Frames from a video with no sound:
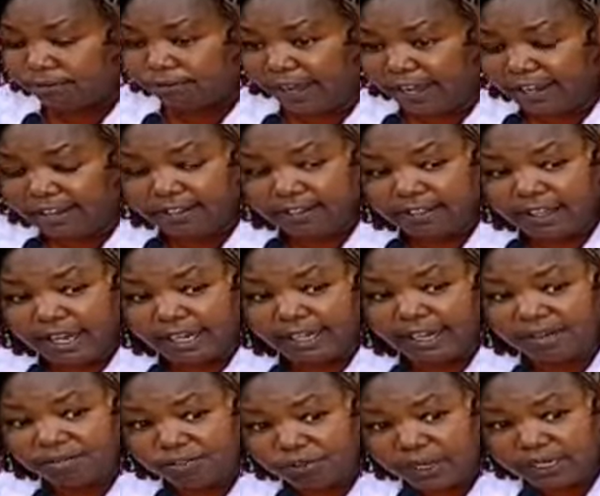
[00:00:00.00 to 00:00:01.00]
find
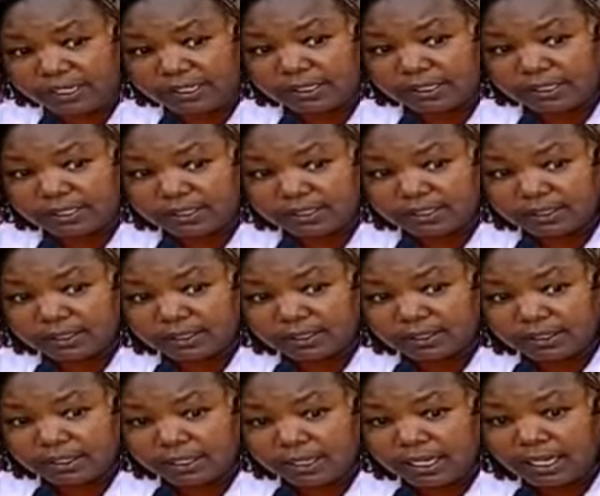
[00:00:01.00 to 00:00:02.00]
their loved ones
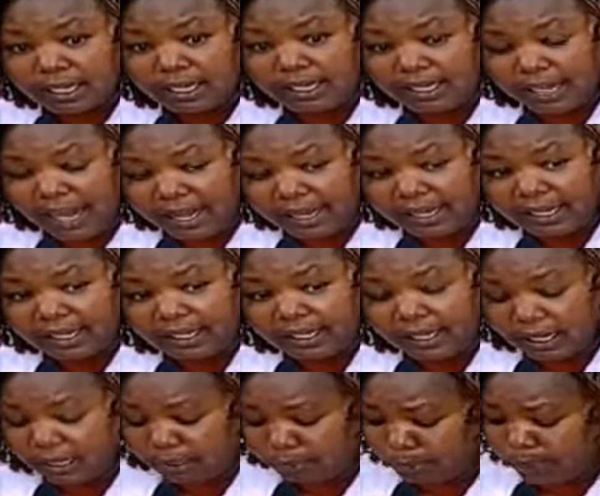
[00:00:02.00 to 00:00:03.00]

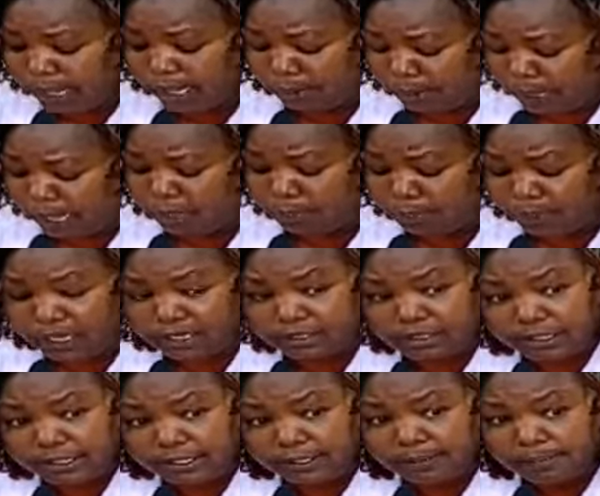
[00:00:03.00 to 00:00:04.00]
lying
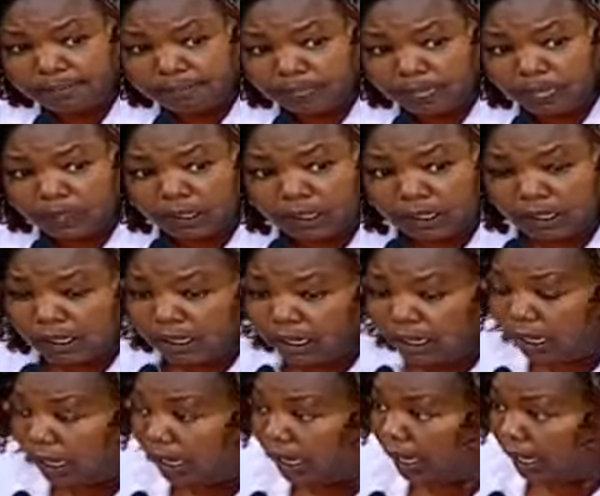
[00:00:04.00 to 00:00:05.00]
helplessly
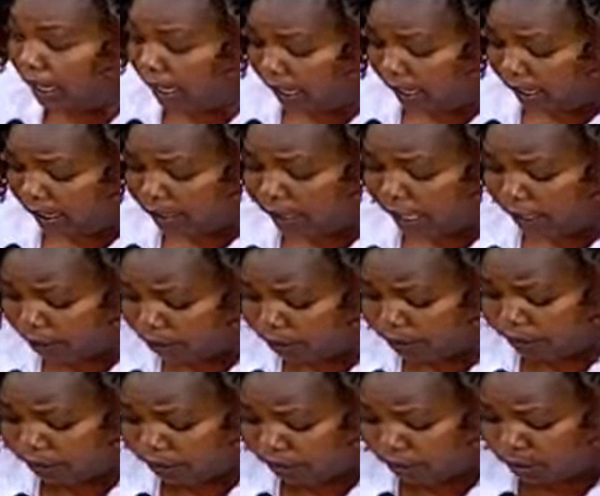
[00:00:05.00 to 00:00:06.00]
uh, uh, in the
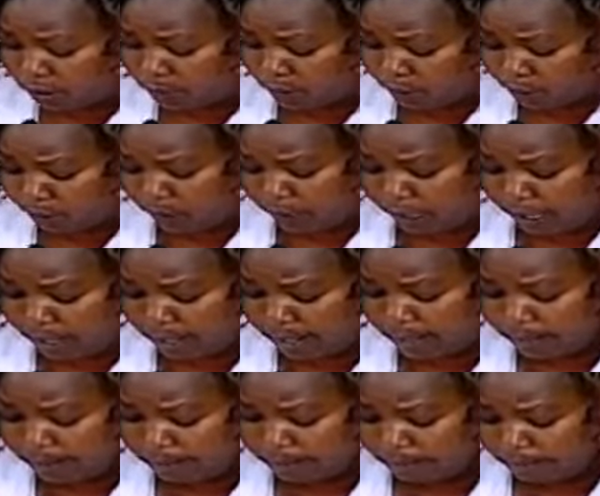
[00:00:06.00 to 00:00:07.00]
roads, Honorable Speaker.
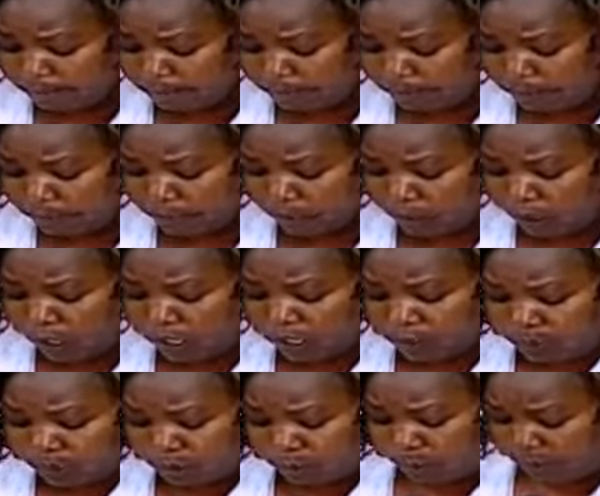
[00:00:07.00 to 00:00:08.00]

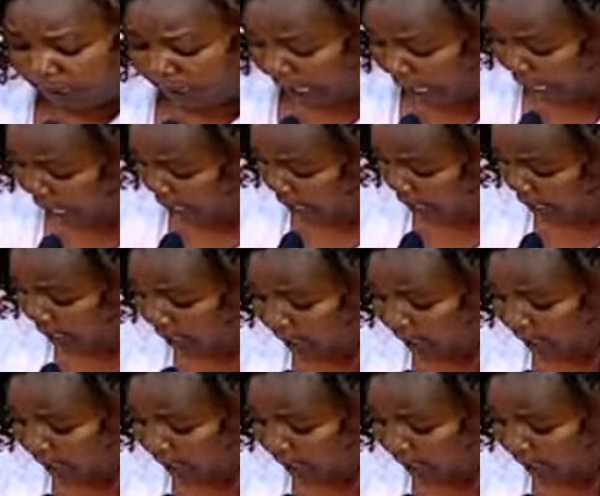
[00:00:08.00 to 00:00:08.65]
Honorable Speaker,